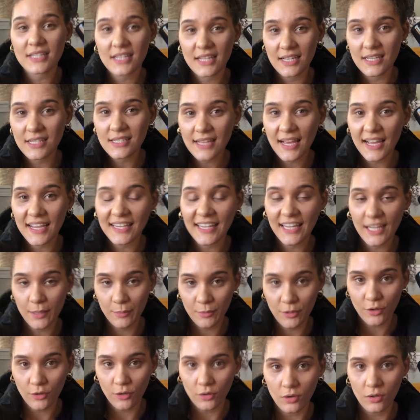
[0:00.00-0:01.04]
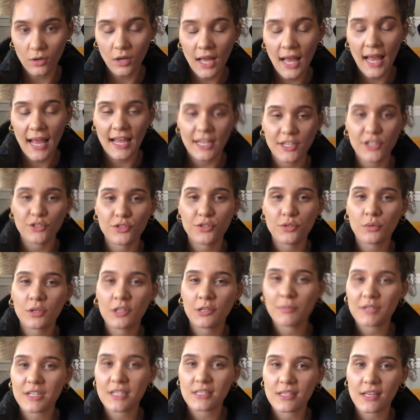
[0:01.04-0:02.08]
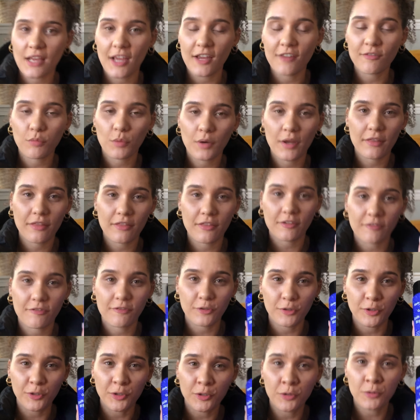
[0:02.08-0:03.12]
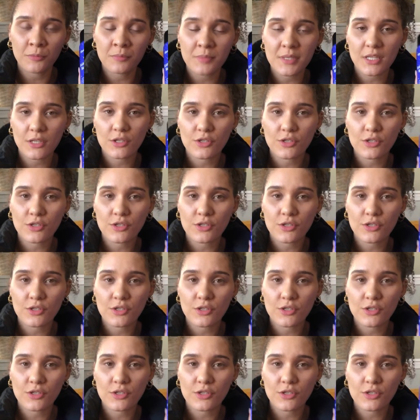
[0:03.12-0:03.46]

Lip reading: is a chemical, and you do want to be safe with the fumes.